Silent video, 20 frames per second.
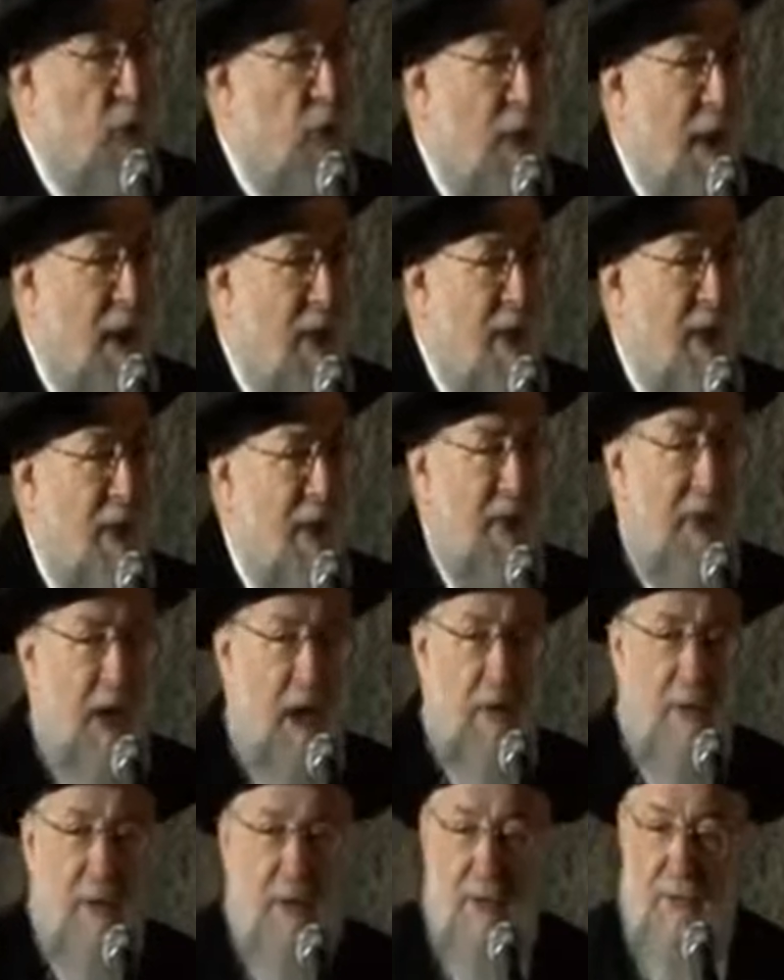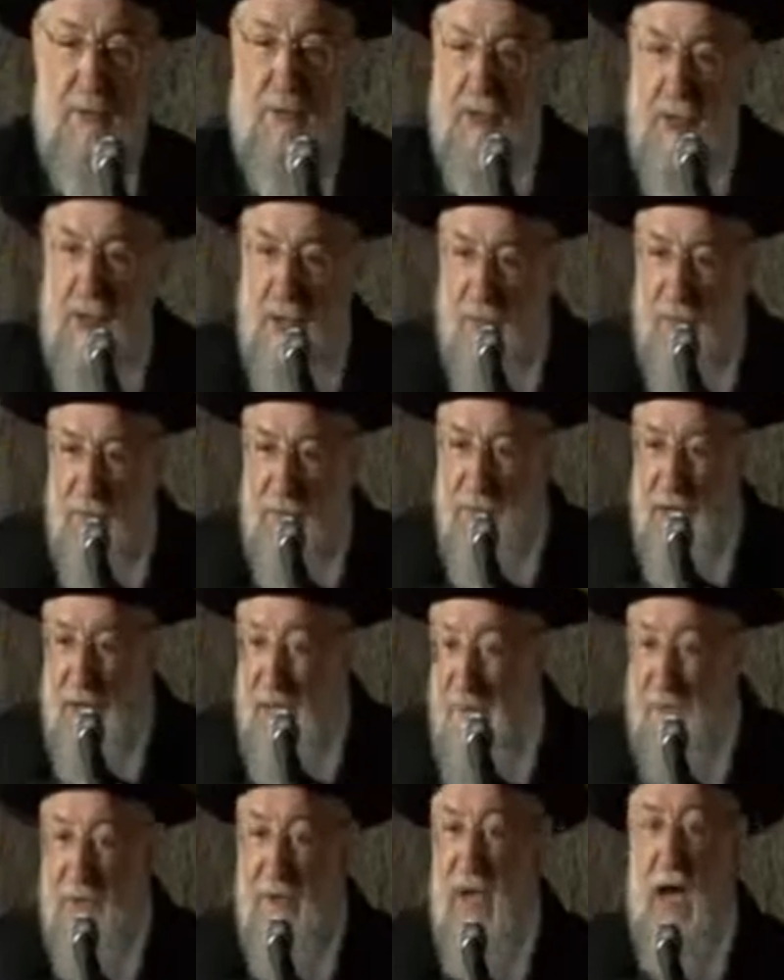1,000 children
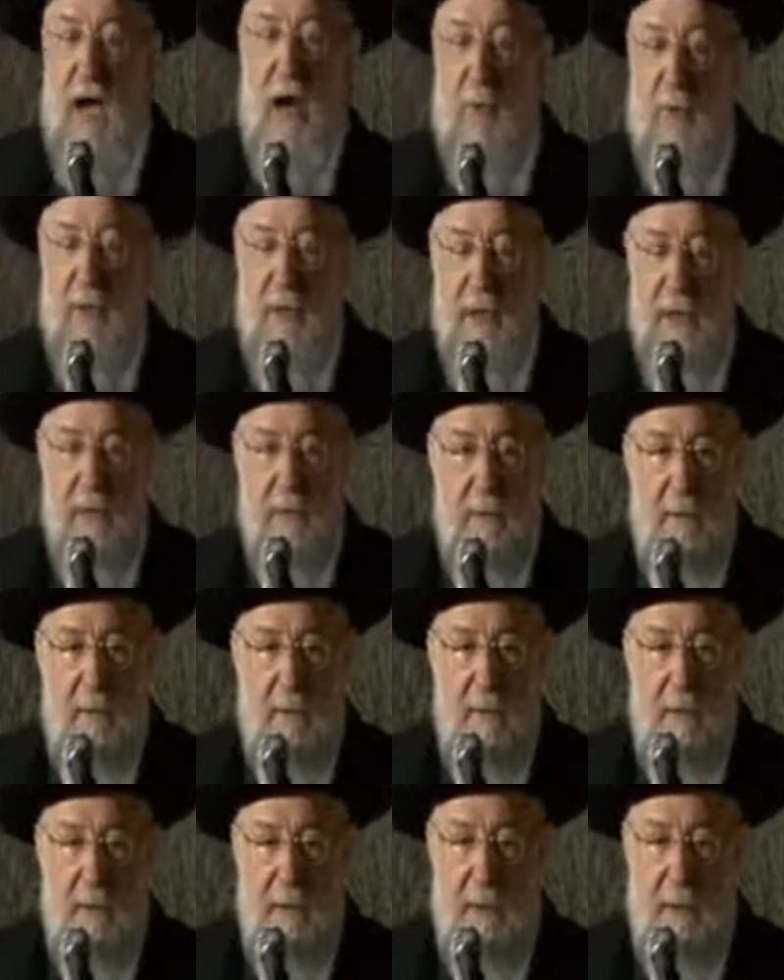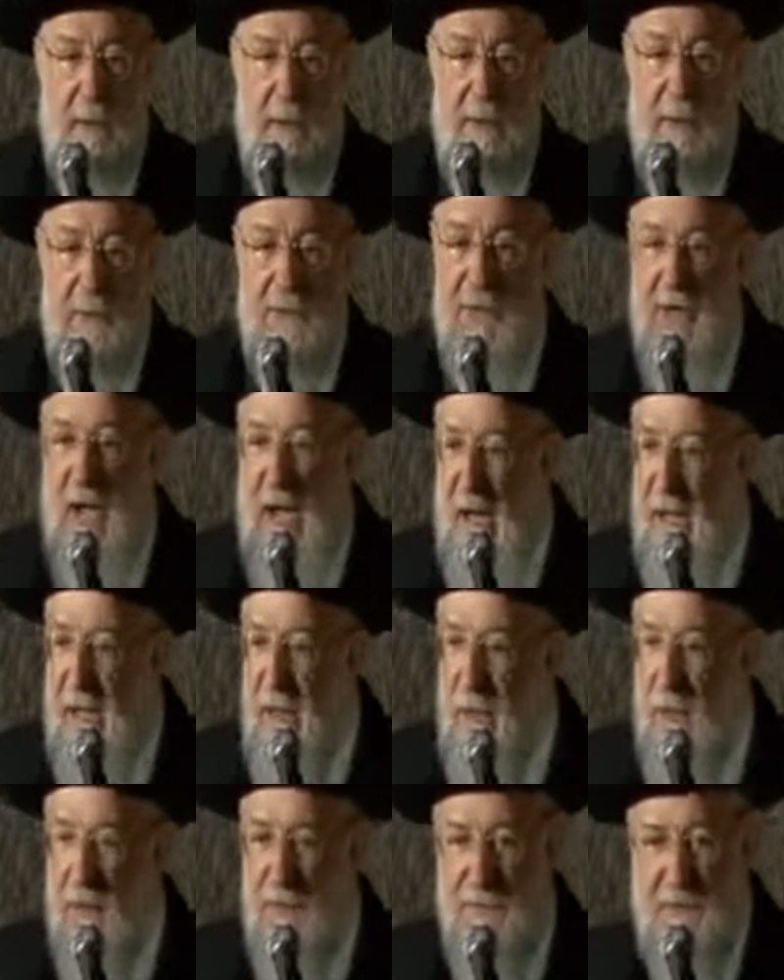every hour
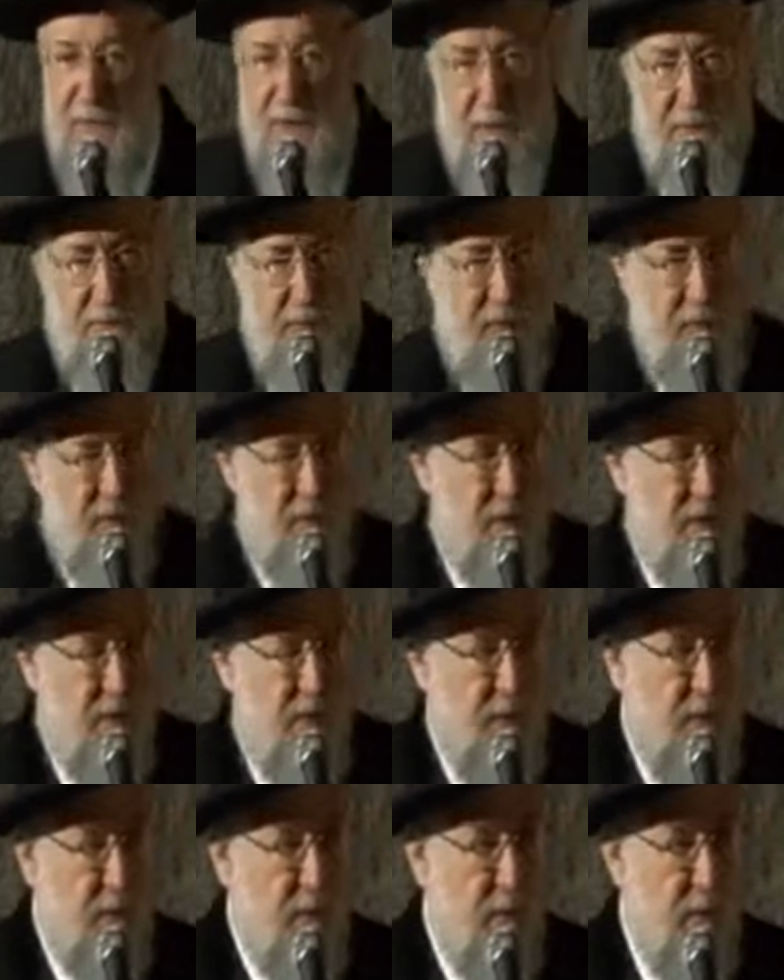die of starvation.